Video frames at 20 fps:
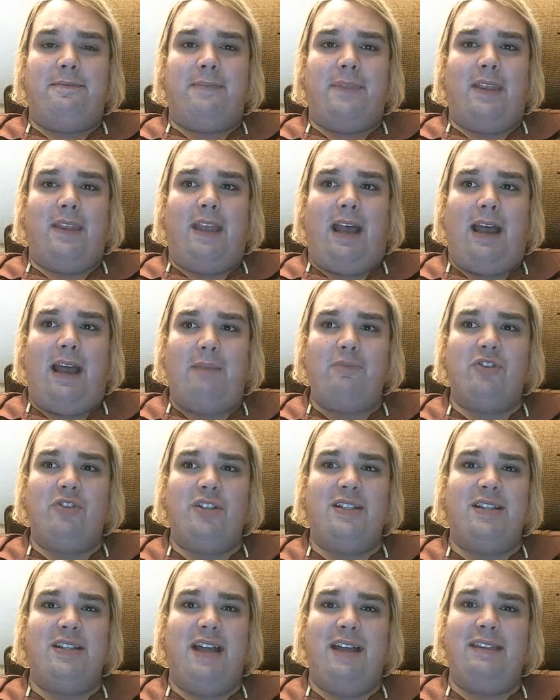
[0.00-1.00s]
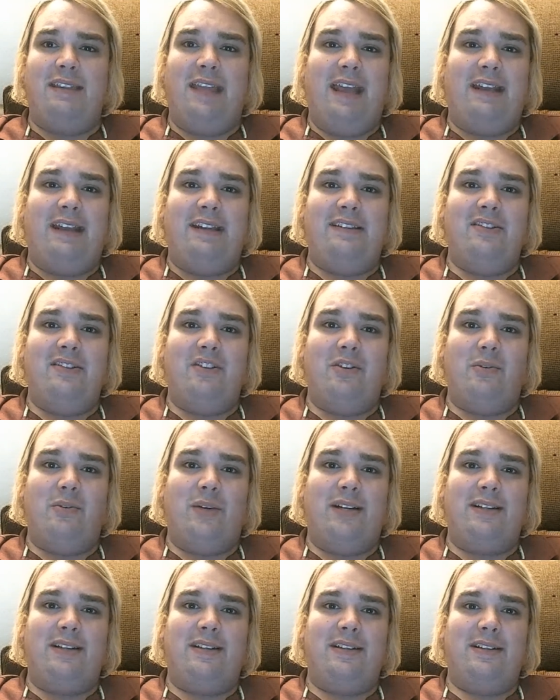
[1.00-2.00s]
I'm just not that into
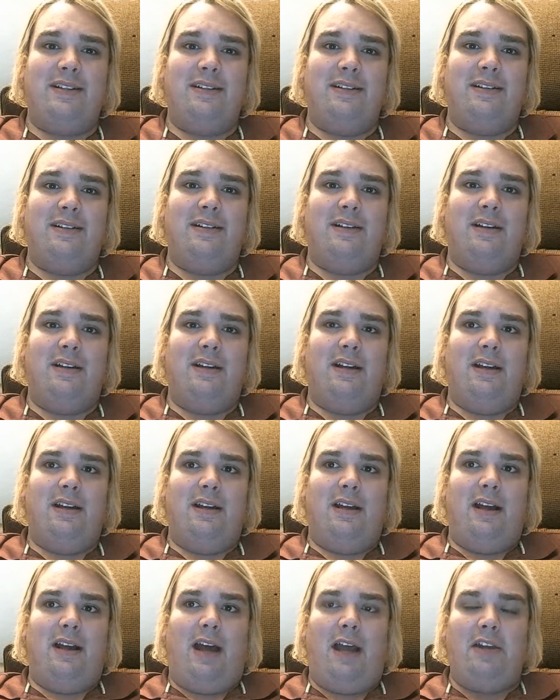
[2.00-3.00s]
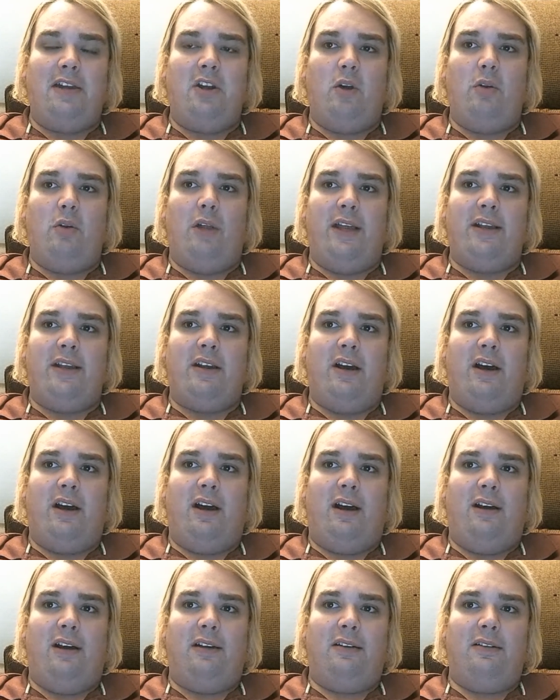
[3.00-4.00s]
it. I know, like,
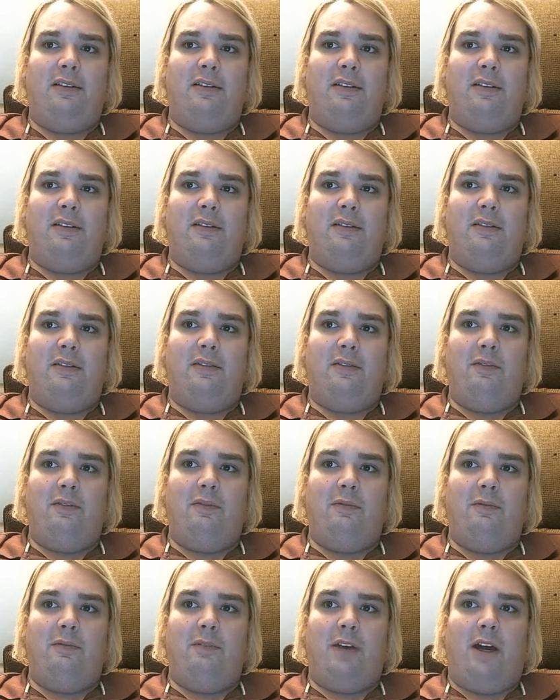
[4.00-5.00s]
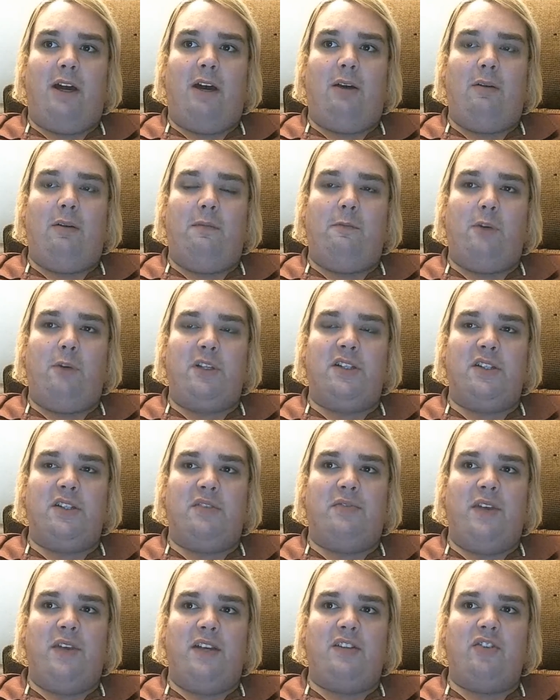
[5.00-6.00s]
uh, uh, what's his
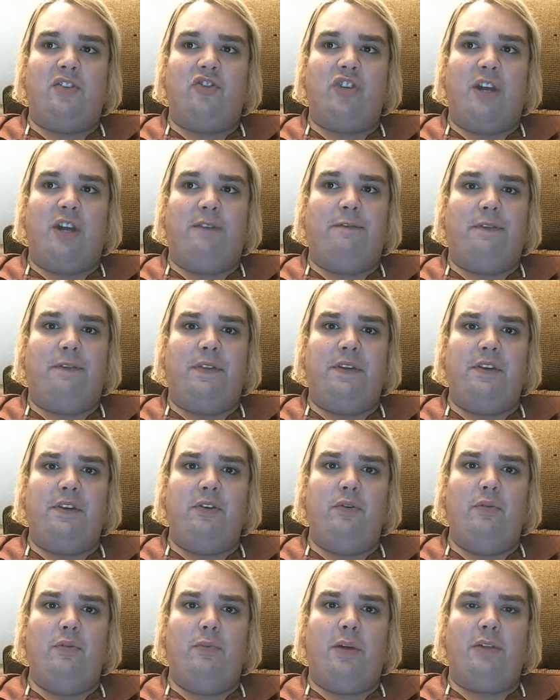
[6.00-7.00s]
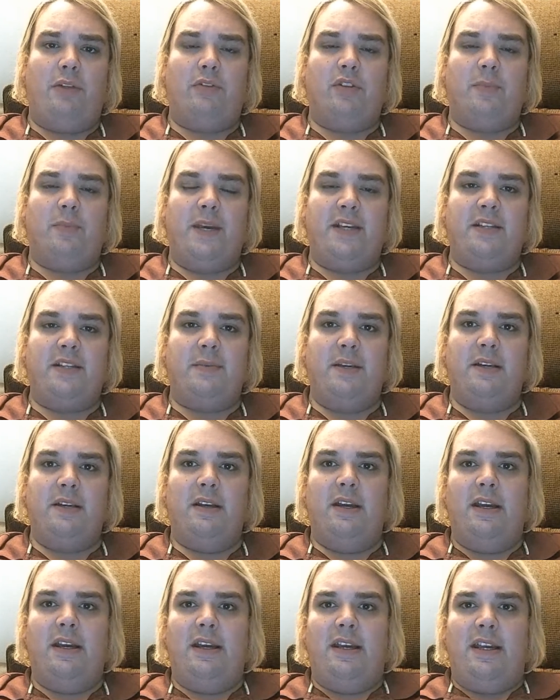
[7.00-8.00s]
face? Geoff Thew, Mother's Basement.
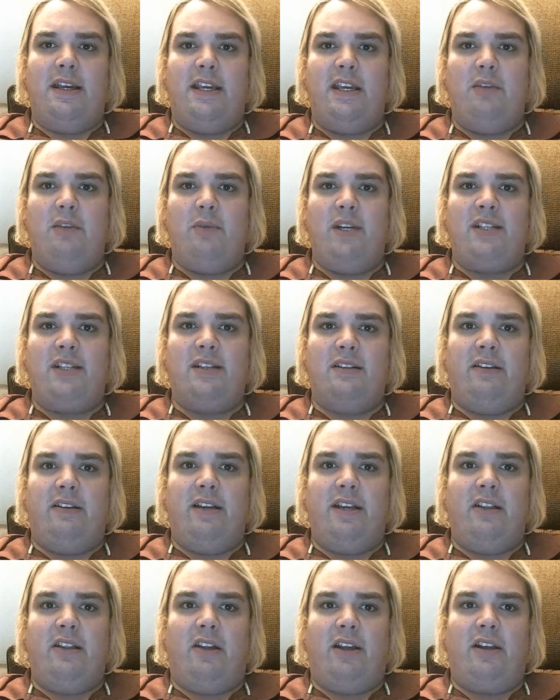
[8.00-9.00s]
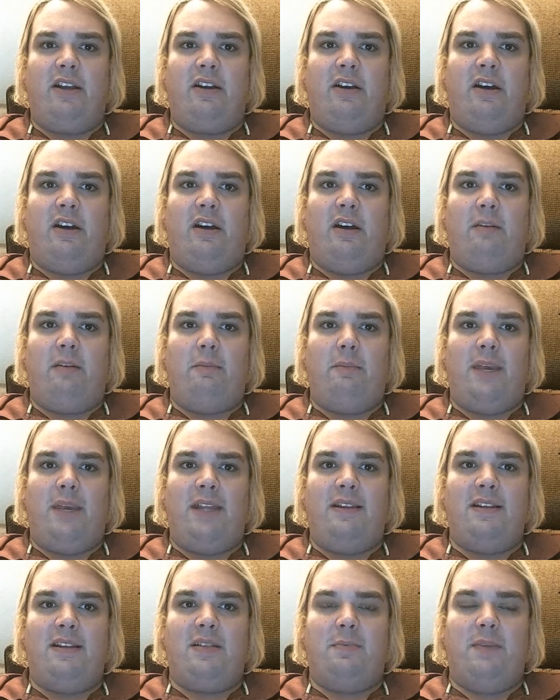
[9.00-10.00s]
He recently, like, uh, made
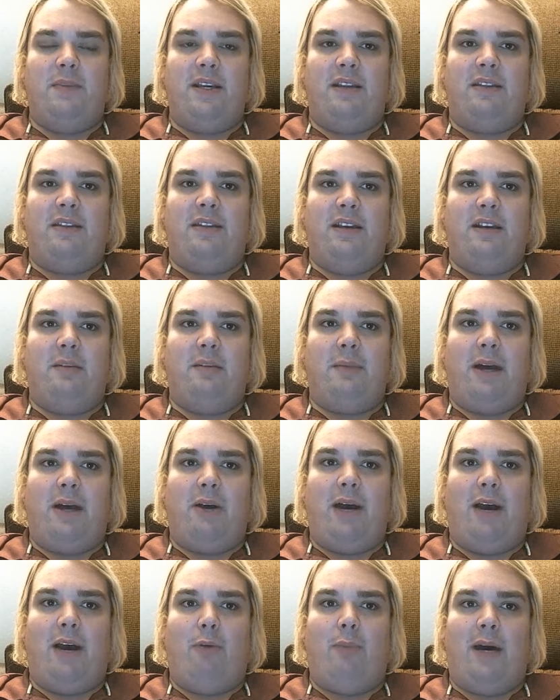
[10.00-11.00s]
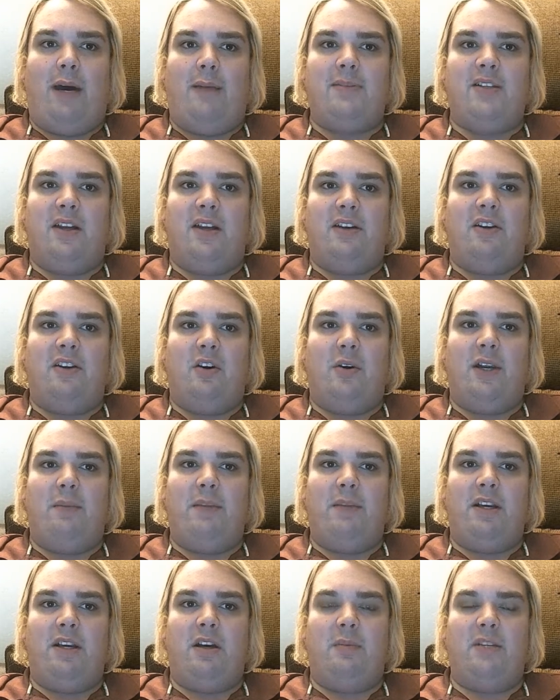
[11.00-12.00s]
this big thing about how Mob Psycho had
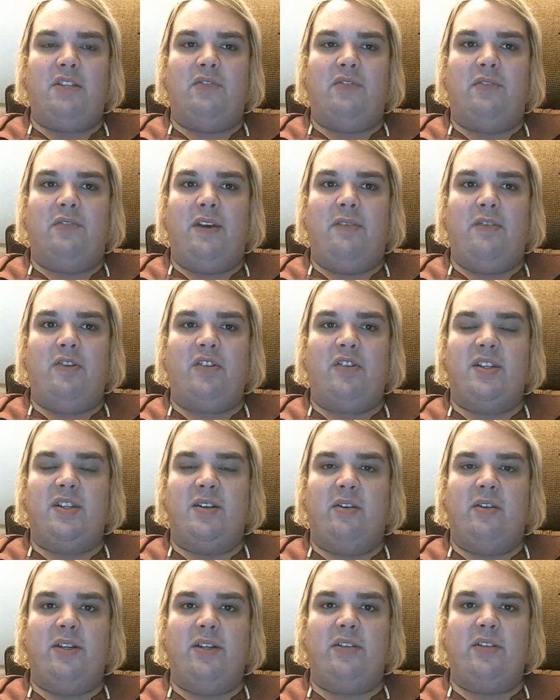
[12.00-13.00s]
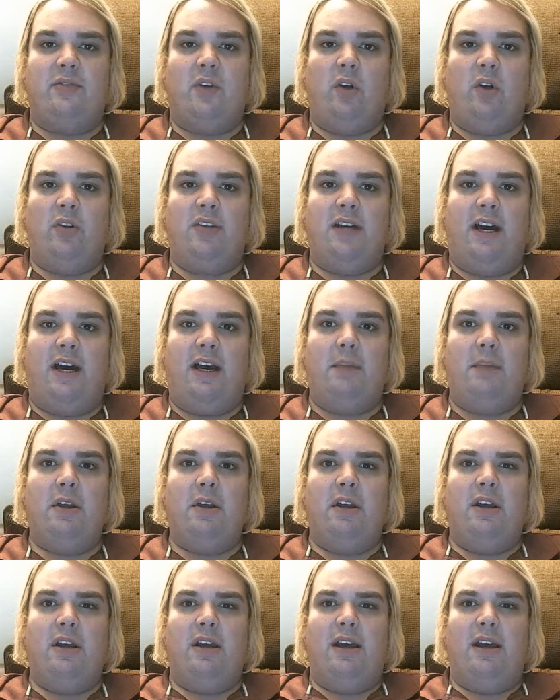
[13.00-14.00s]
become his favorite series of all time.
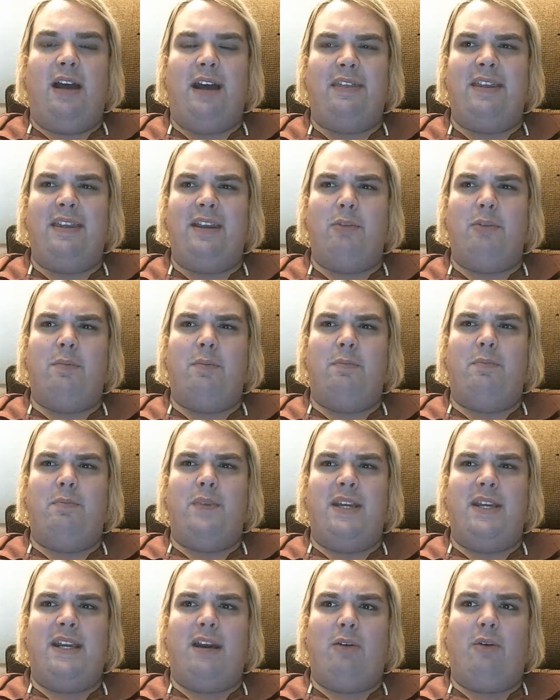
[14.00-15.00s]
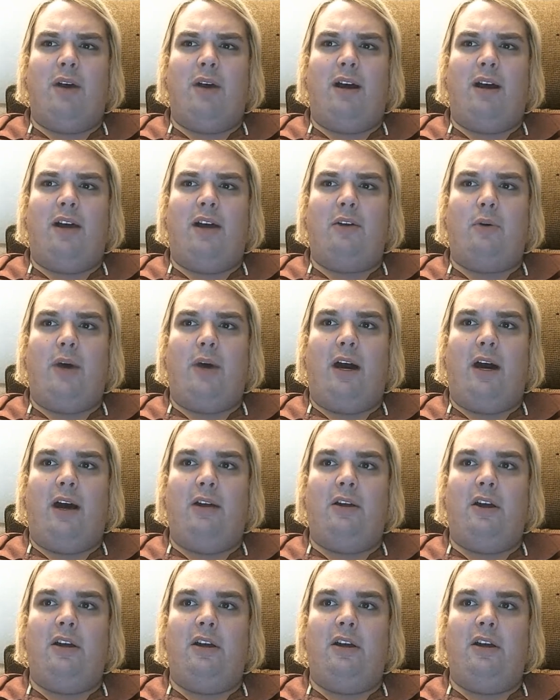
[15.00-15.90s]
I think it would beat out Anohana.